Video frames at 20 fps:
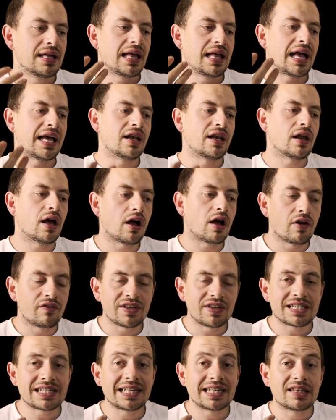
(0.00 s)
and
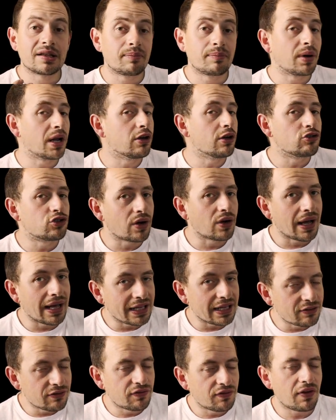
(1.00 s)
obviously the blow-dry
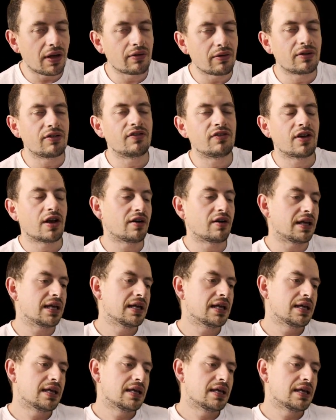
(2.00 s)
is very, very...